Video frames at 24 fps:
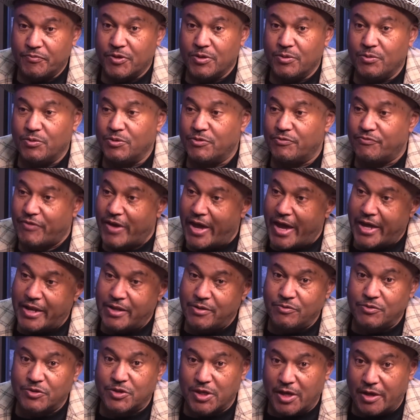He was fat.
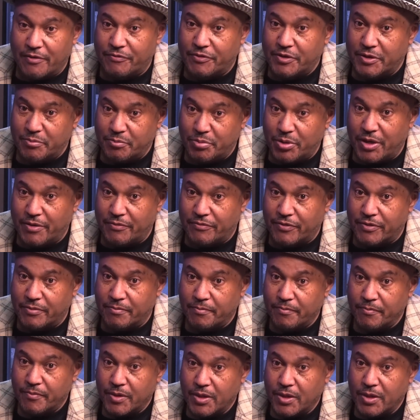He was huffing and puffing.